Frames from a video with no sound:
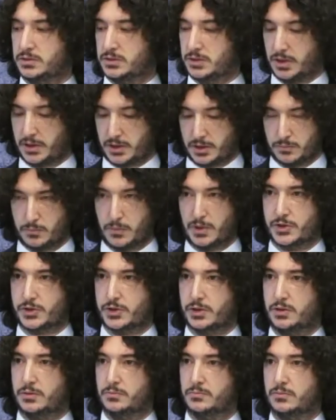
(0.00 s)
Saygın
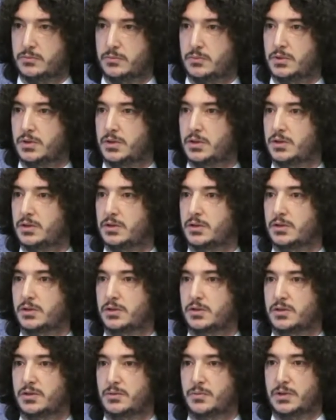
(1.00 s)
Başkanım,
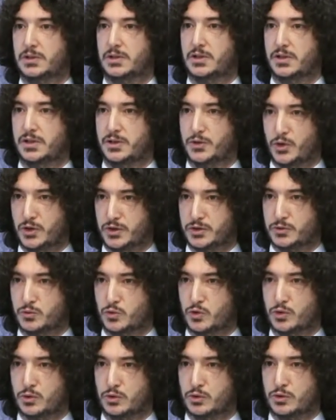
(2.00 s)
kıymetli
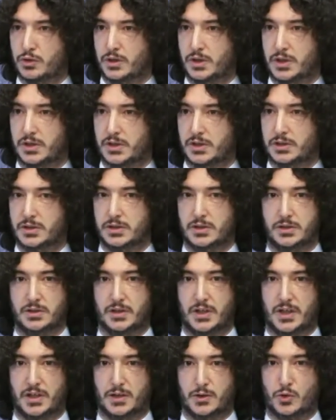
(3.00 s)
yönetim kurulu üyeleri,
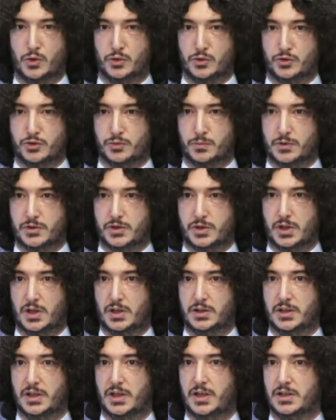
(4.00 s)
değerli konuşmacılar.
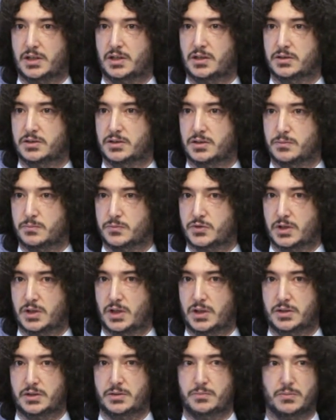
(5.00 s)
Distinguished President,
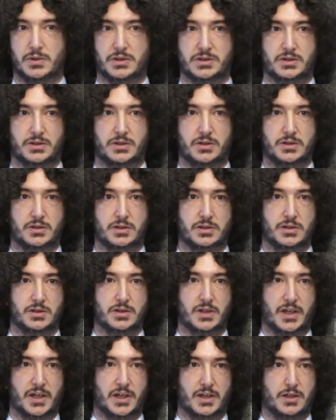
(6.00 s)
respected board members,
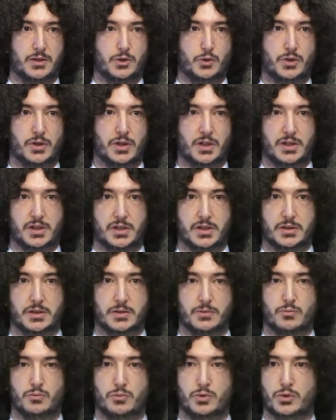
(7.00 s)
speakers,
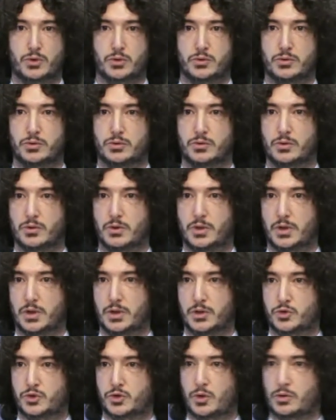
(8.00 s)
participants, and
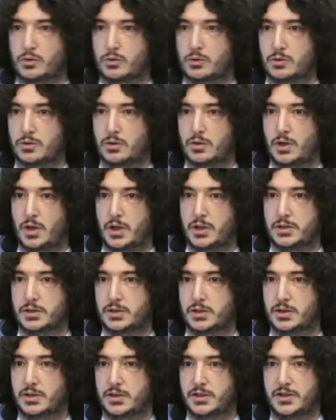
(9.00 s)
esteemed members of the press.
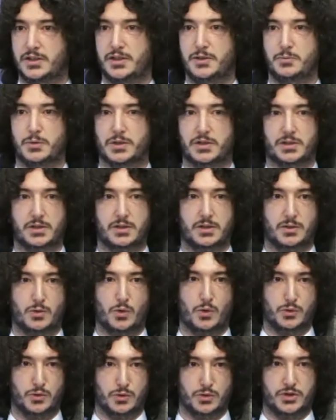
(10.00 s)
Today we
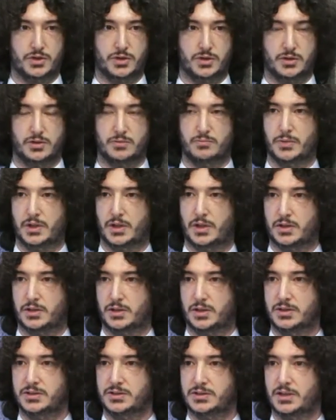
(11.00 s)
have gathered to discuss
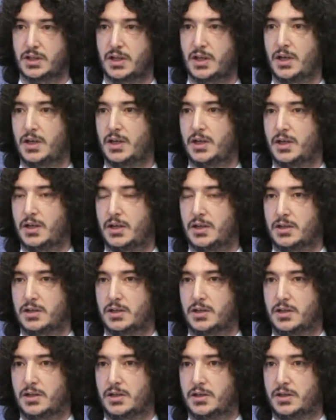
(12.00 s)
a very pertinent
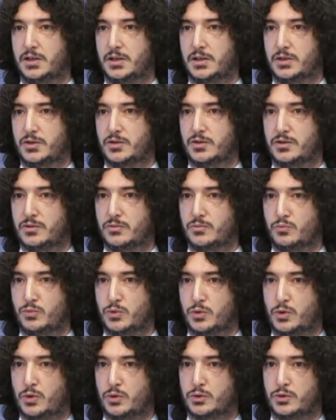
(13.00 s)
and important
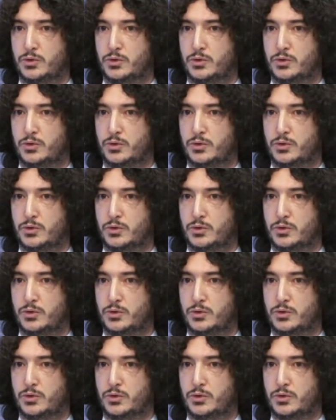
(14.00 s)
issue.